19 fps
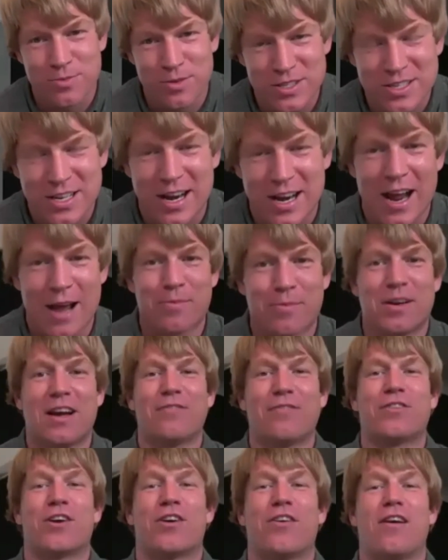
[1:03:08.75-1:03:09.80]
What's going to happen
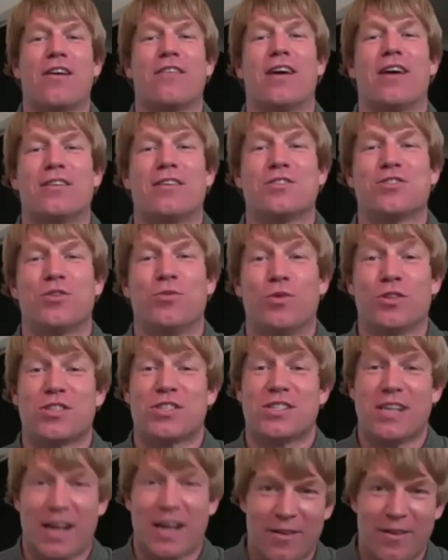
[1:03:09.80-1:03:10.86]
after coronavirus? So we'll
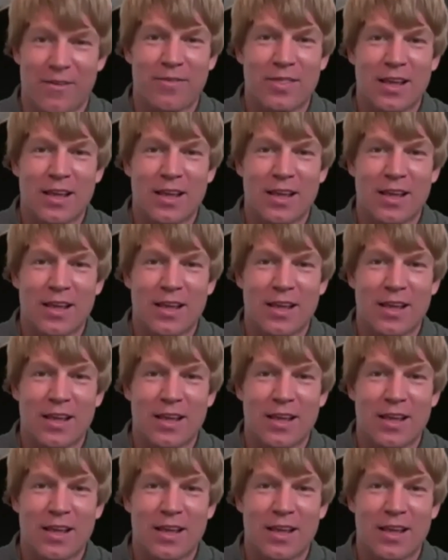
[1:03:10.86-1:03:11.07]
see.